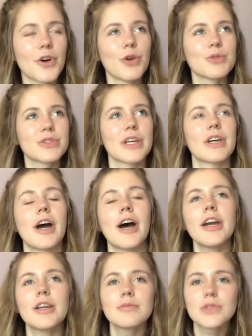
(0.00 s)
the phone was like,
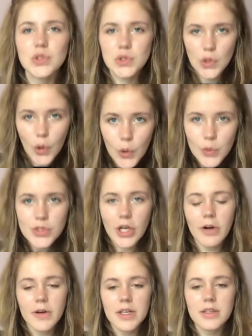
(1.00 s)
I am so
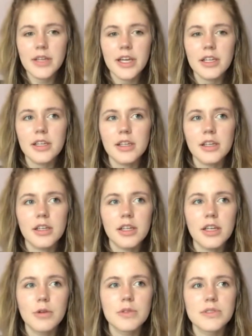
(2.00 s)
sorry, like
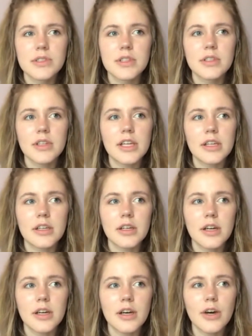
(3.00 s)
it was like
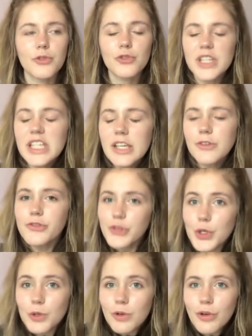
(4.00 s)
a freaking
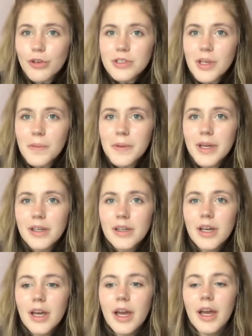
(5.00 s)
funeral or
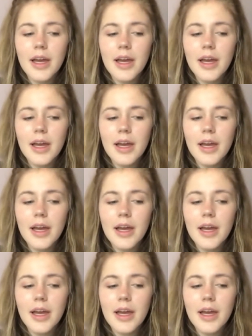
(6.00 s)
something.